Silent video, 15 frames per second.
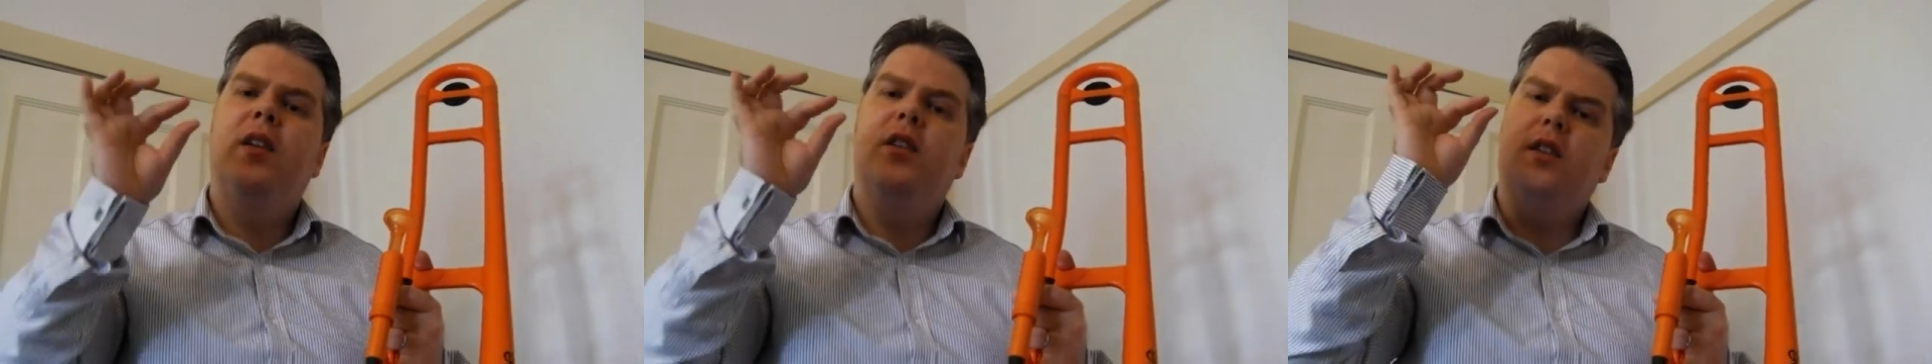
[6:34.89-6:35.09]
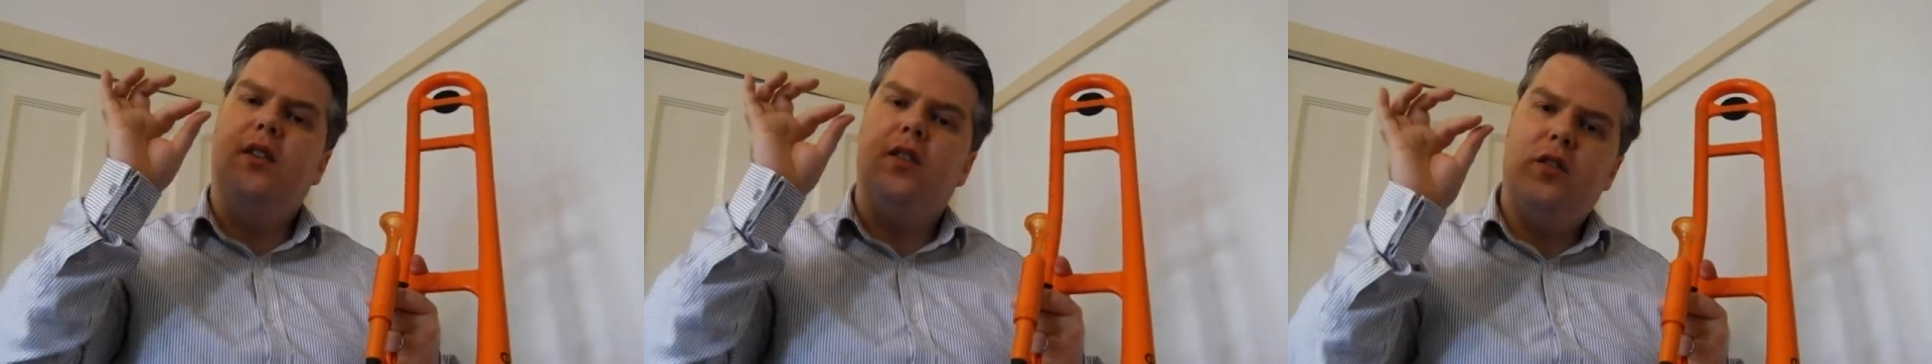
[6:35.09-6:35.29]

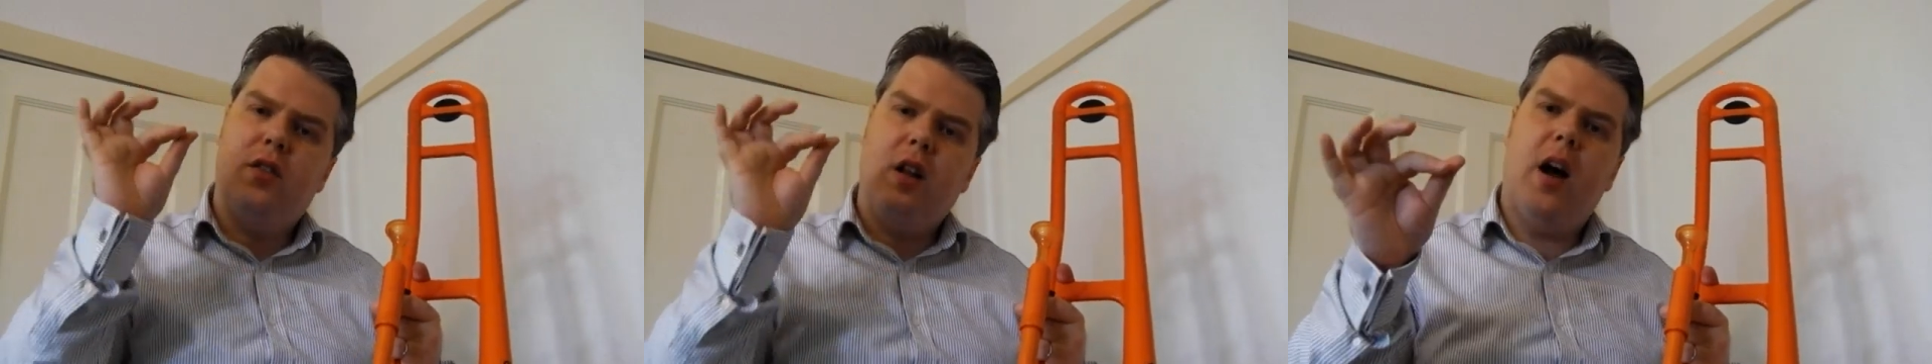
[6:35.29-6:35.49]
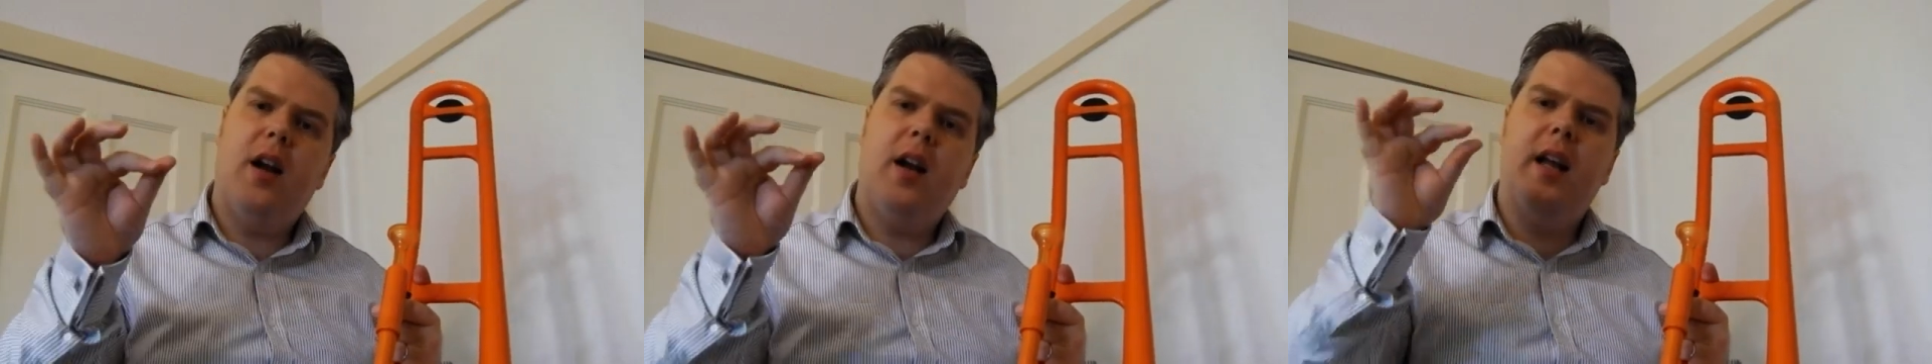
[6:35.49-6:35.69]
to
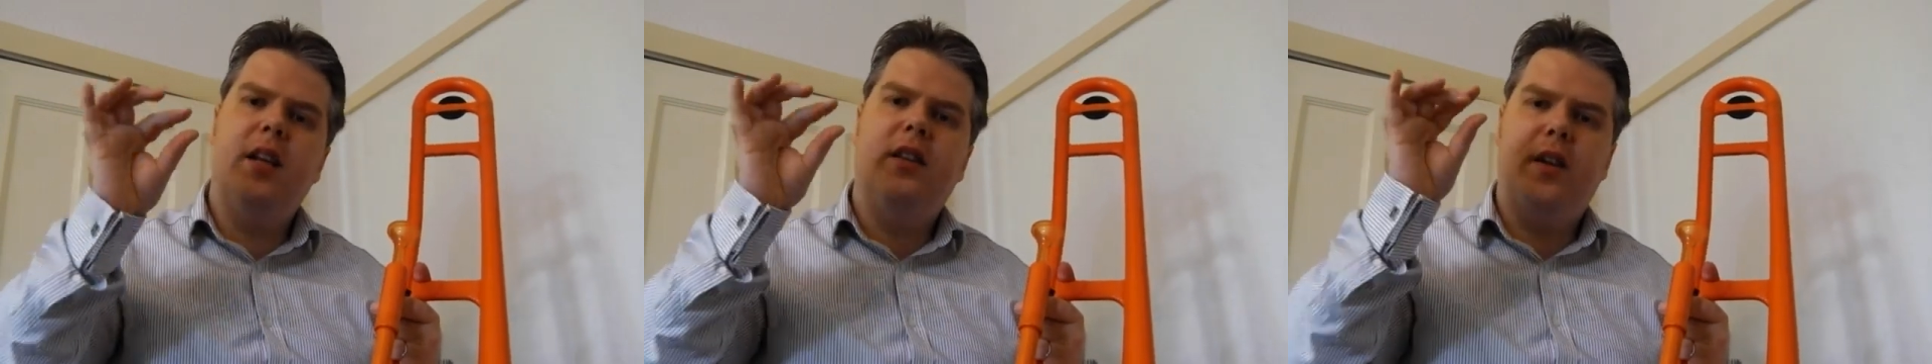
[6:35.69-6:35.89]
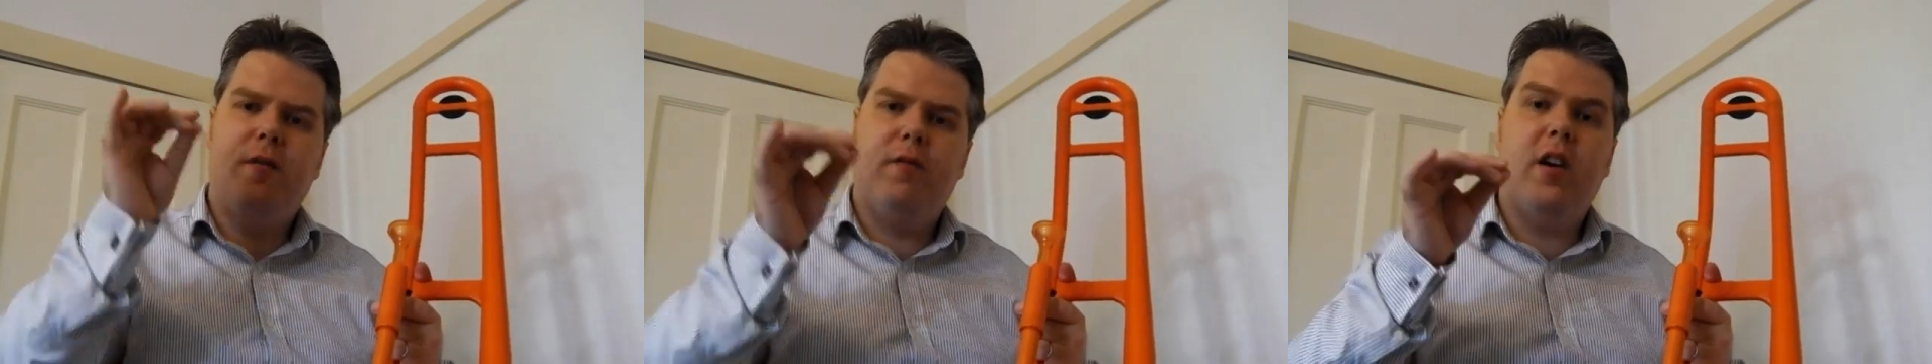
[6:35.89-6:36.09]
slightly
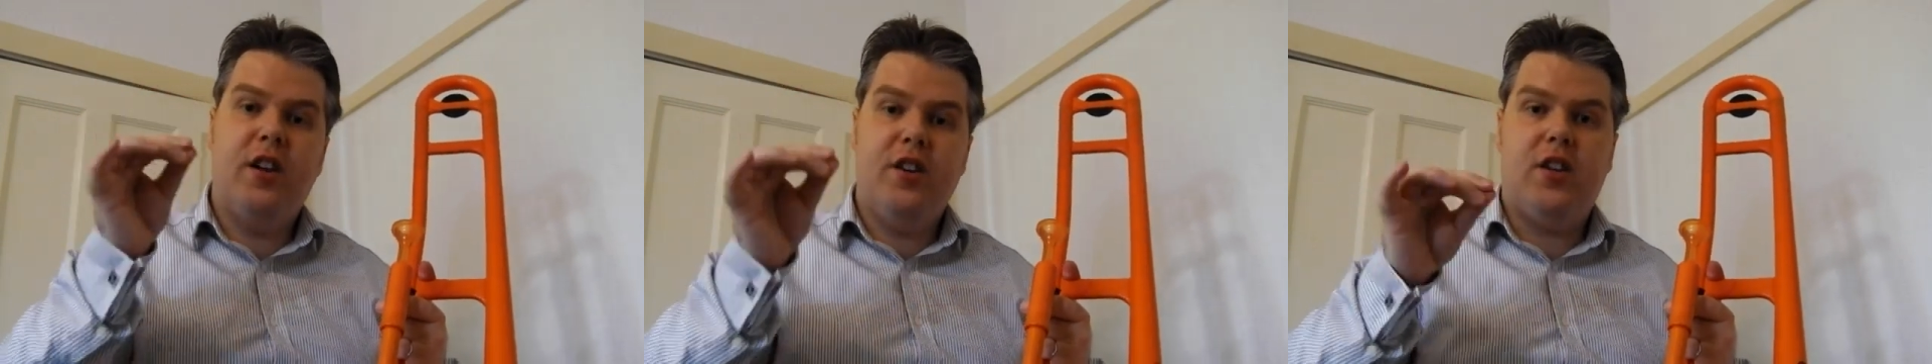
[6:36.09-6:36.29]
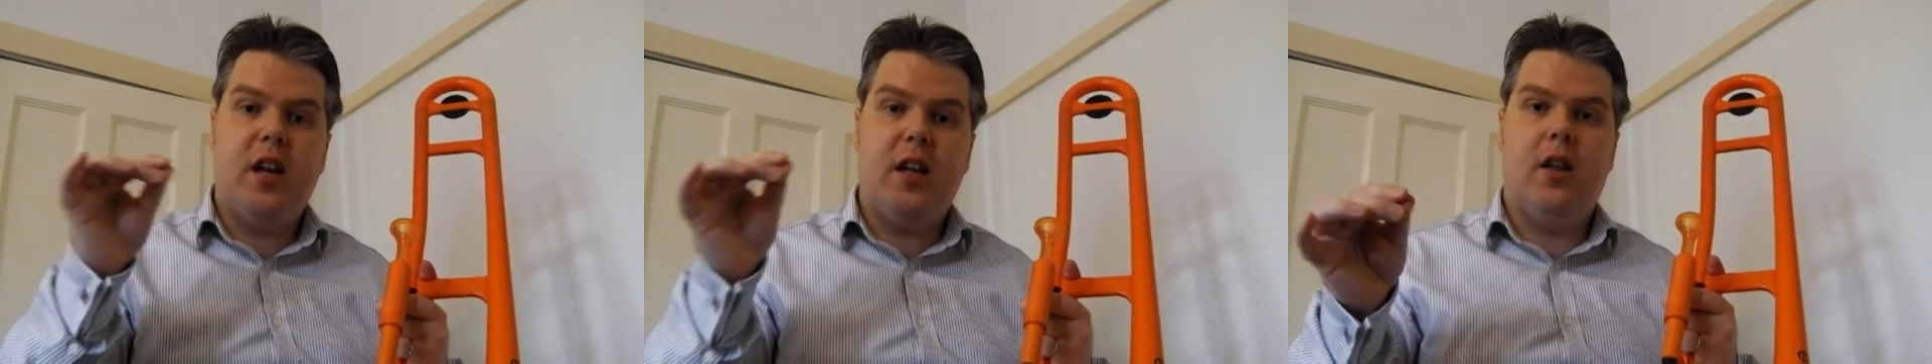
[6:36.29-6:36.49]

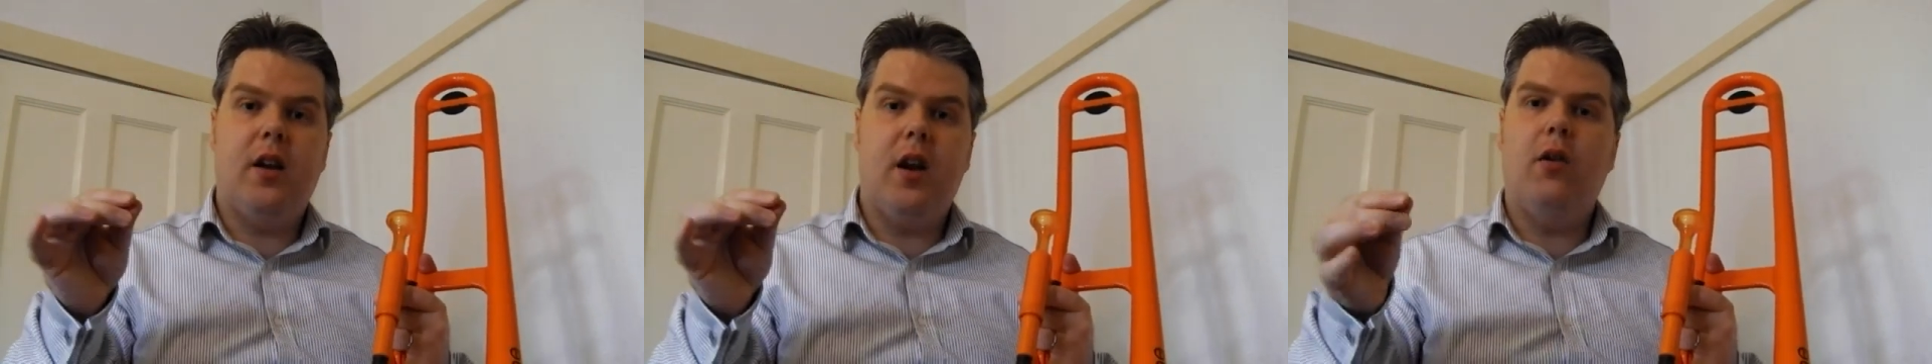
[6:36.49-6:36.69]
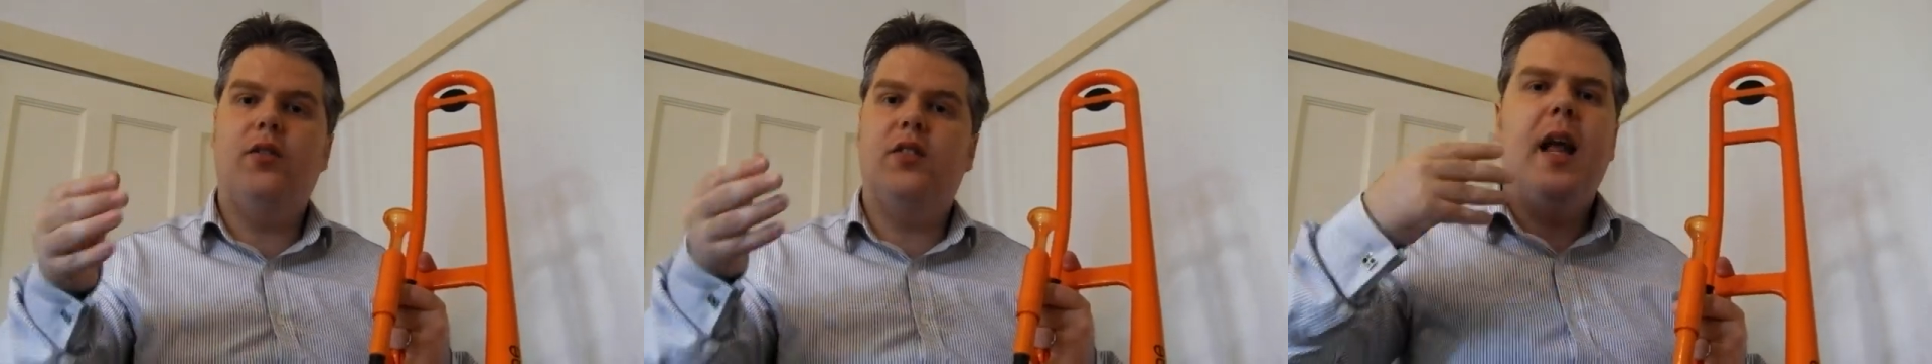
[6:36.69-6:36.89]
differentiate the notes.